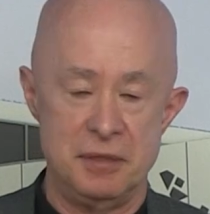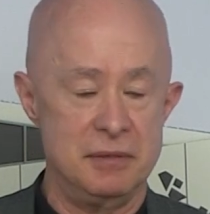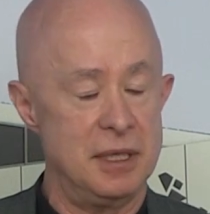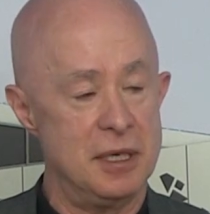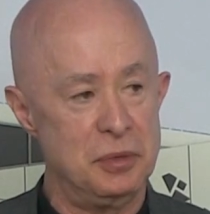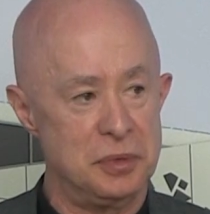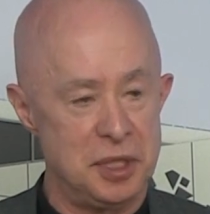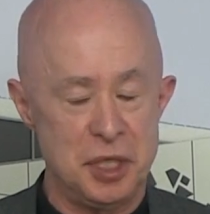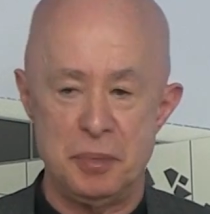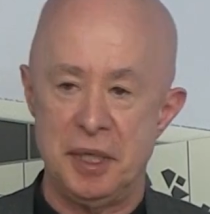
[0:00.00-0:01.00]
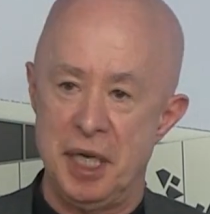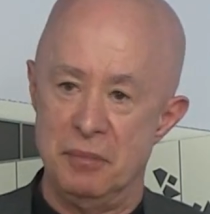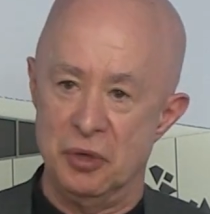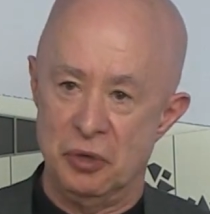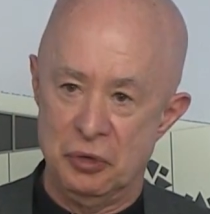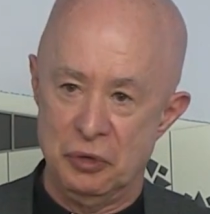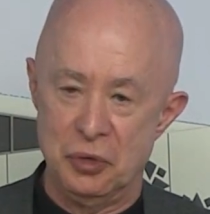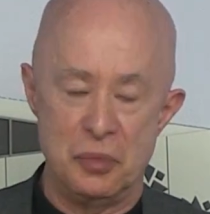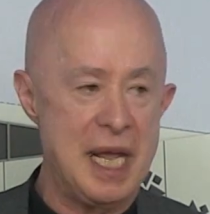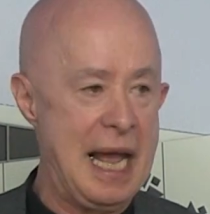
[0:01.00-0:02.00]
So the old church became the
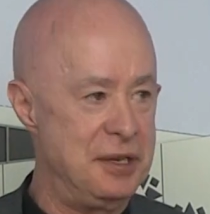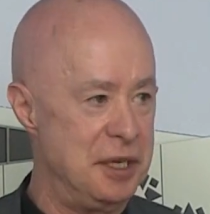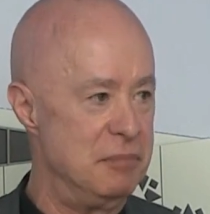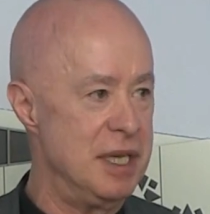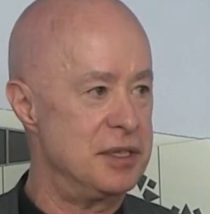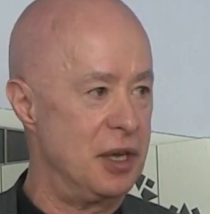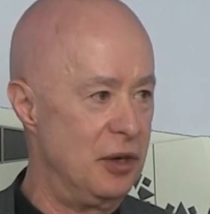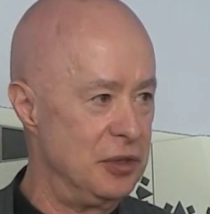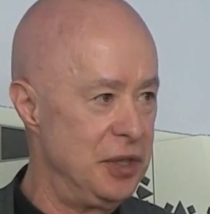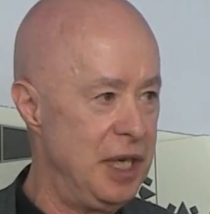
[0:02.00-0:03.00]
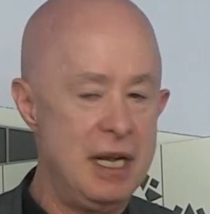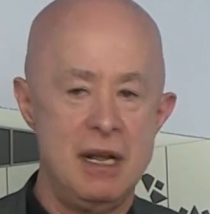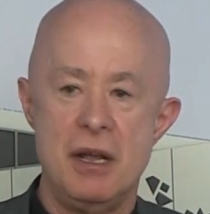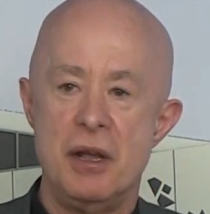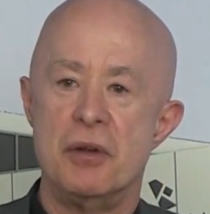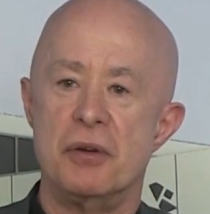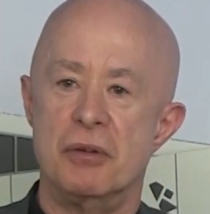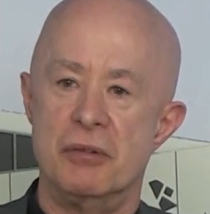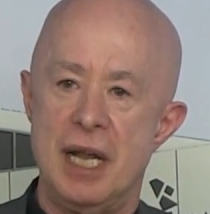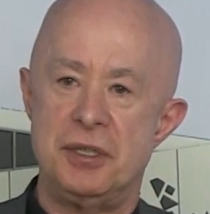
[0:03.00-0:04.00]
hall. We added bits on.
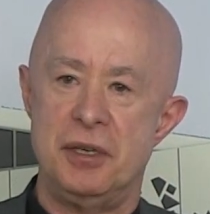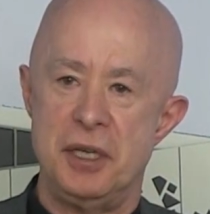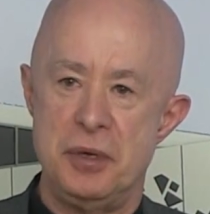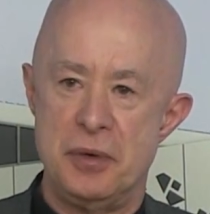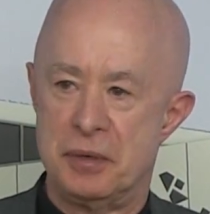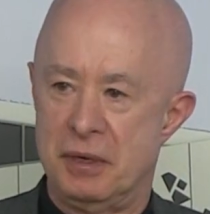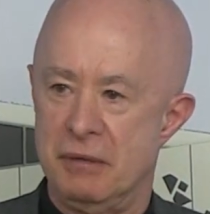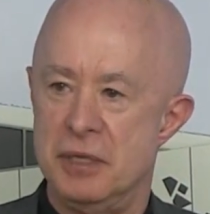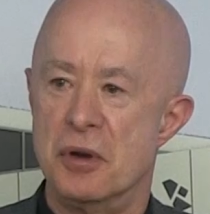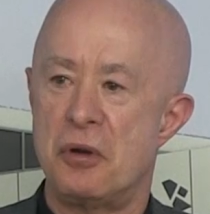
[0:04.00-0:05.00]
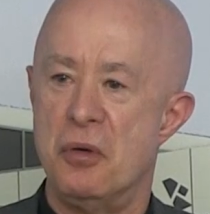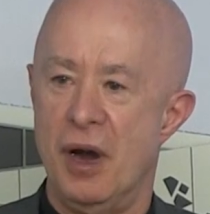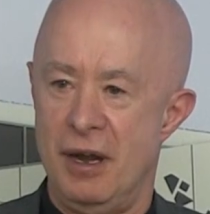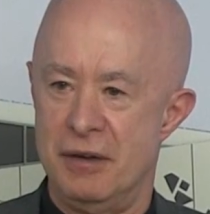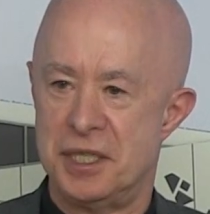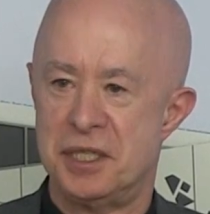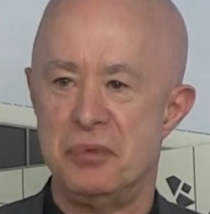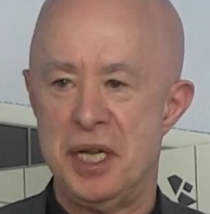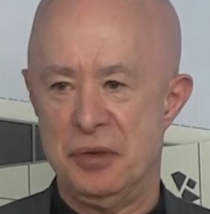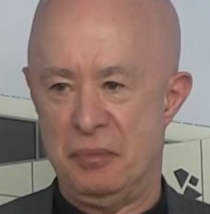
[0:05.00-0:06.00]
Gradually, you acquire a
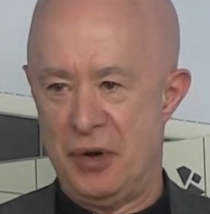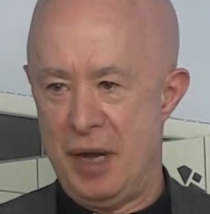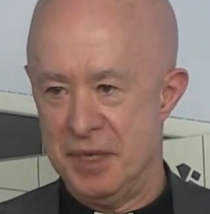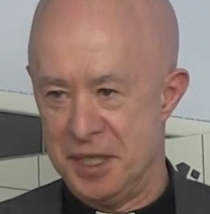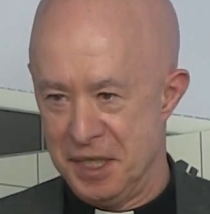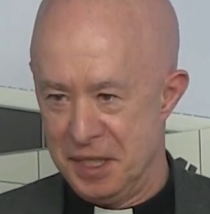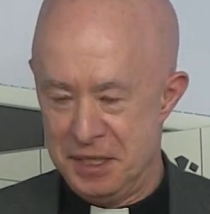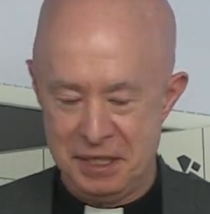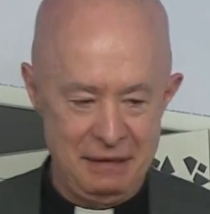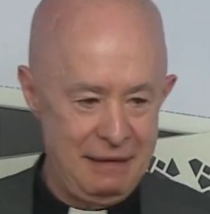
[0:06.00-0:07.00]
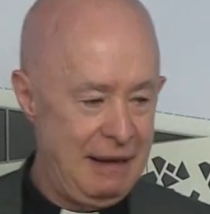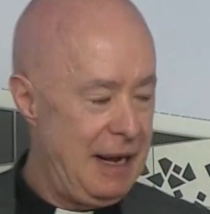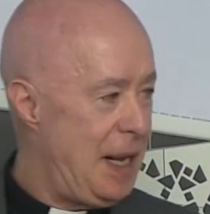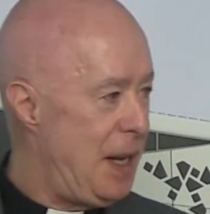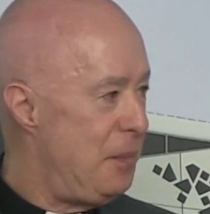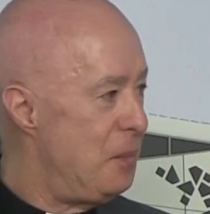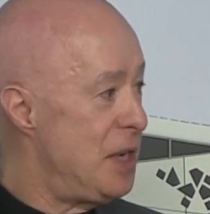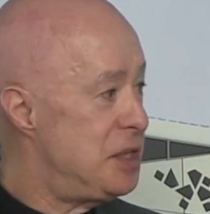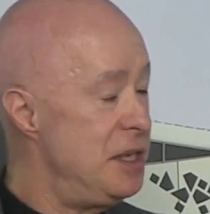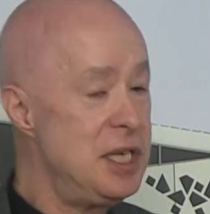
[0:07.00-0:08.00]
suite of premises,
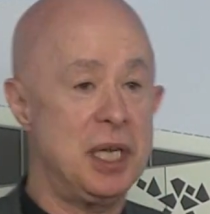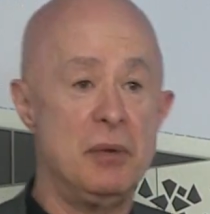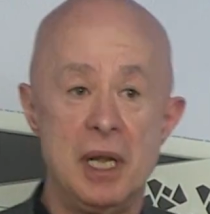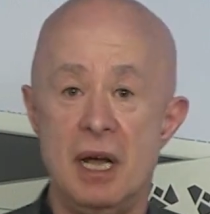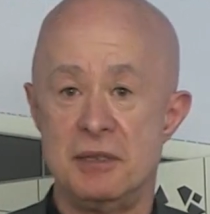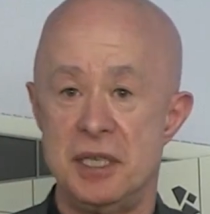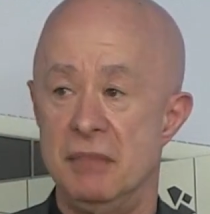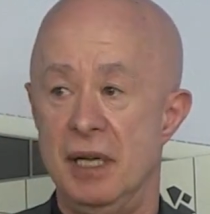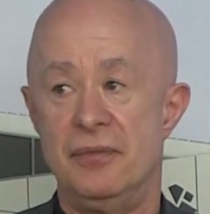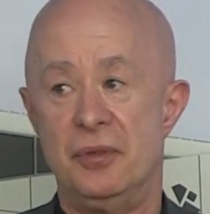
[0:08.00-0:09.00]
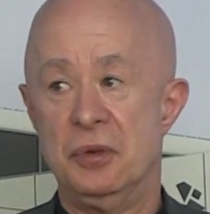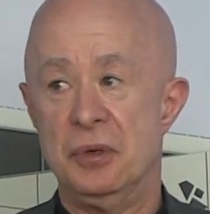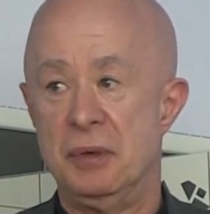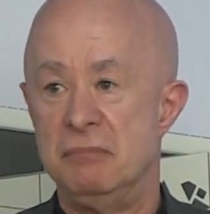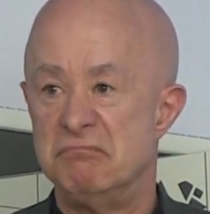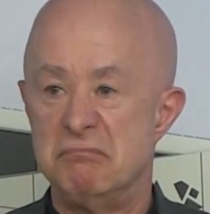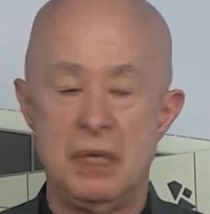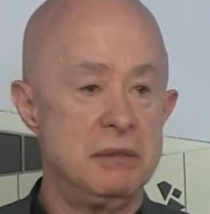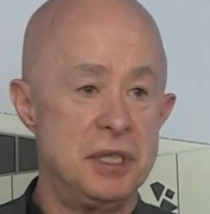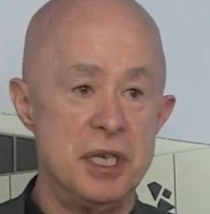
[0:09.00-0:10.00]
which initially were largely meant for
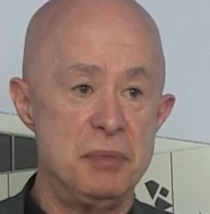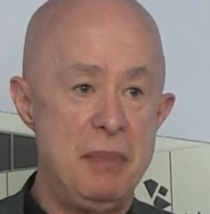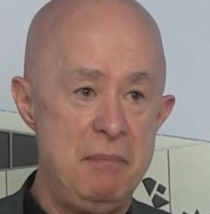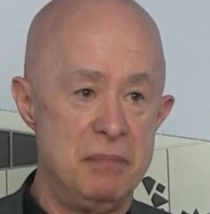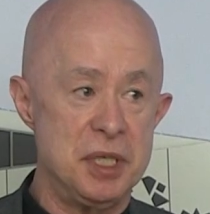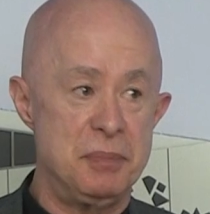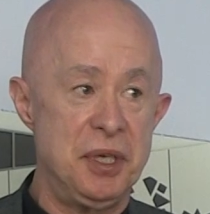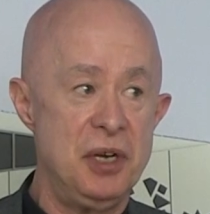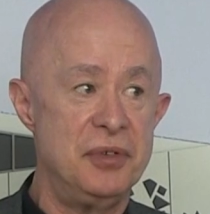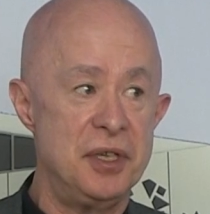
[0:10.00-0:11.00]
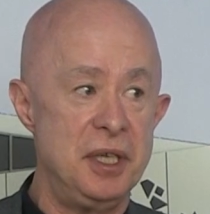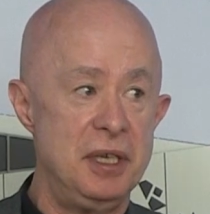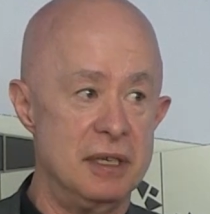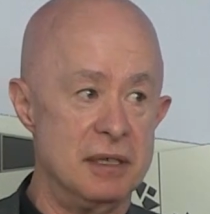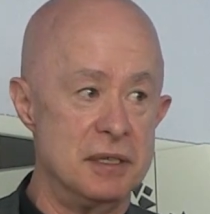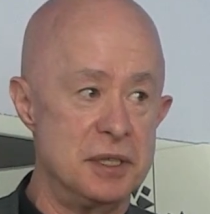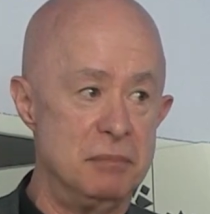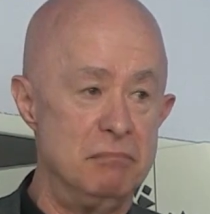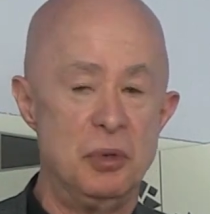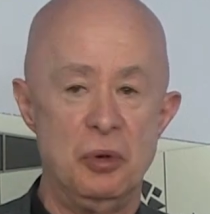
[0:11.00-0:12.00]
church members, but over the
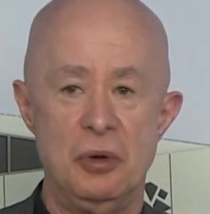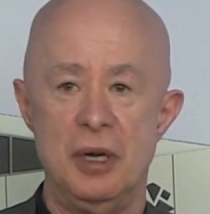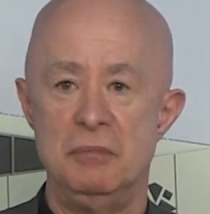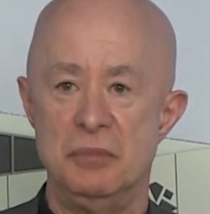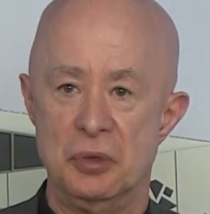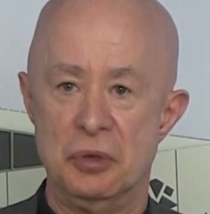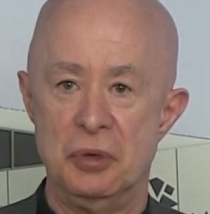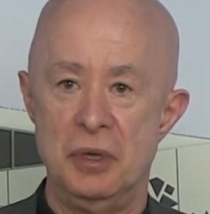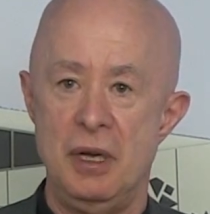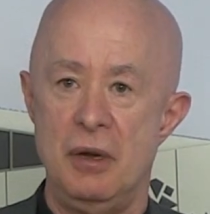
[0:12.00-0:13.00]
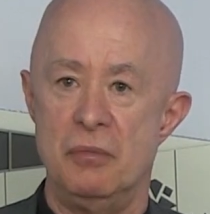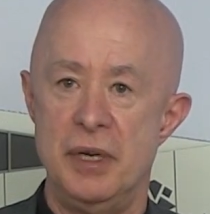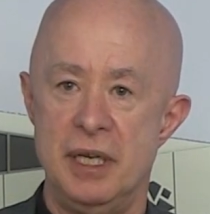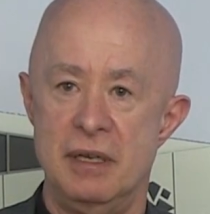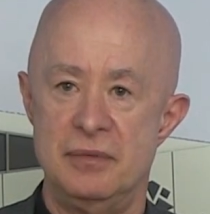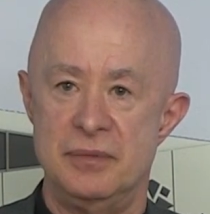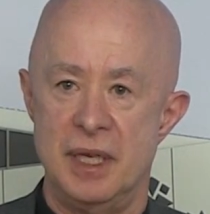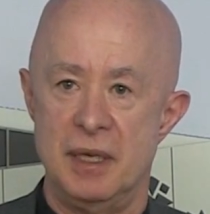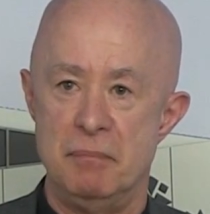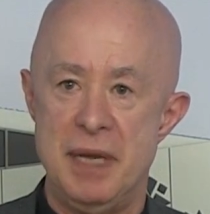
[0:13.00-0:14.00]
years, more and more, we
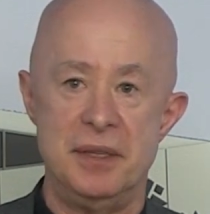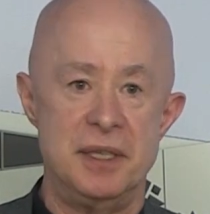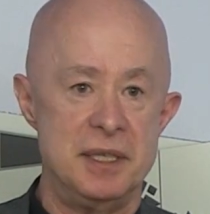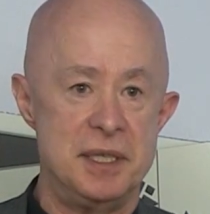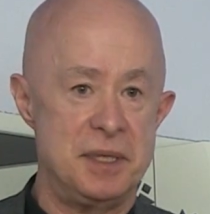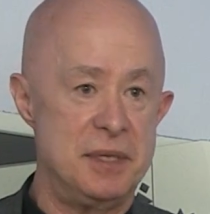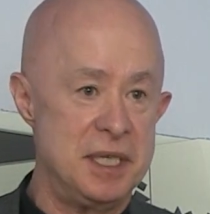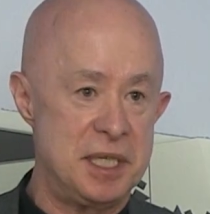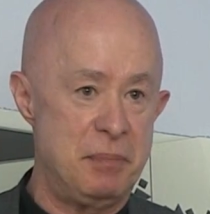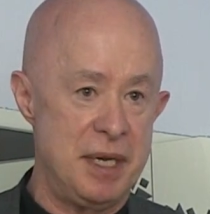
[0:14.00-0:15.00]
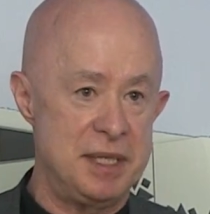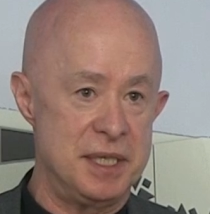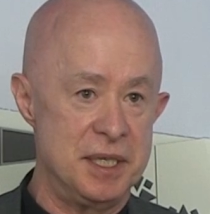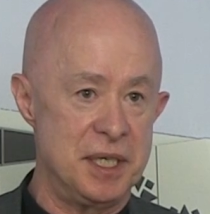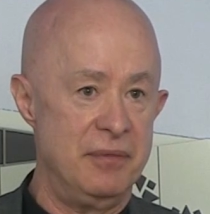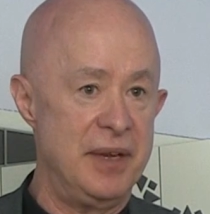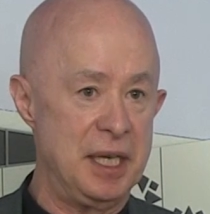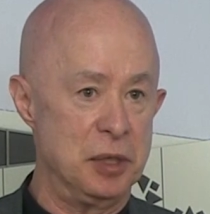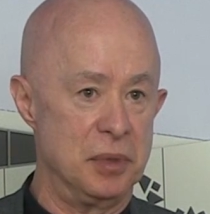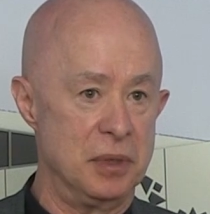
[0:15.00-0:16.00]
have made these spaces
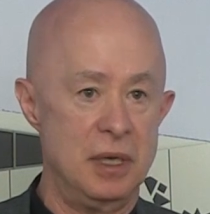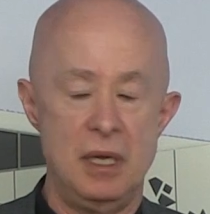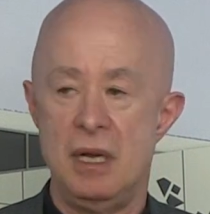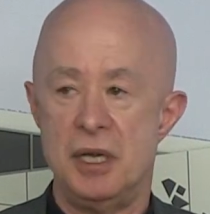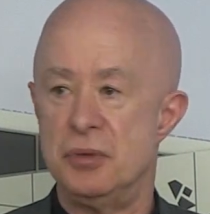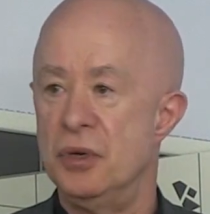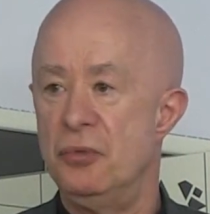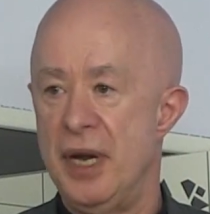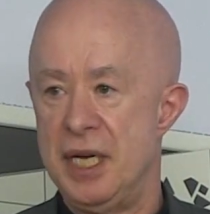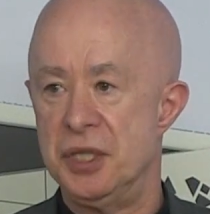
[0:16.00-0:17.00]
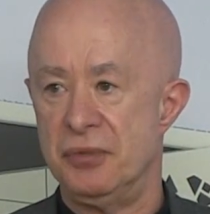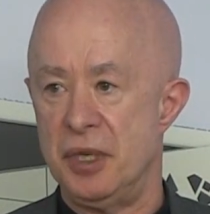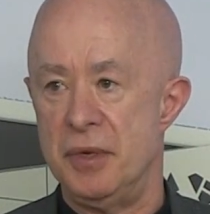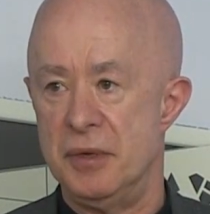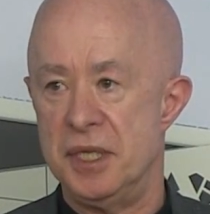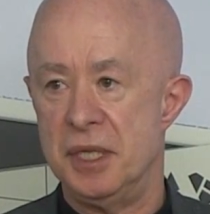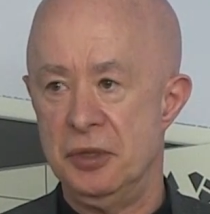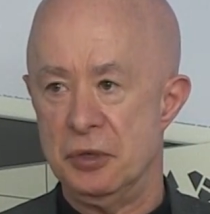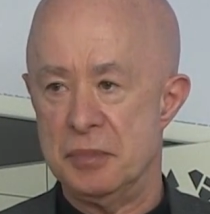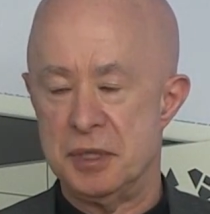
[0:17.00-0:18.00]
available to a range of community
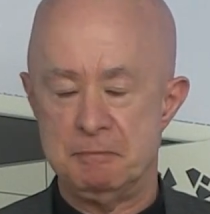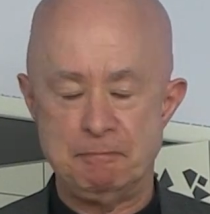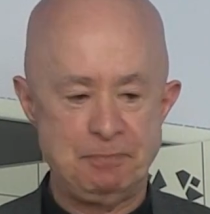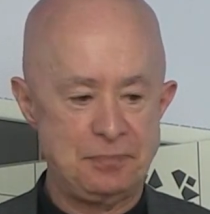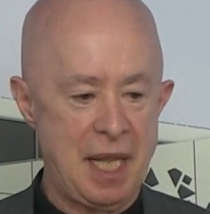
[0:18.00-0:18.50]
groups.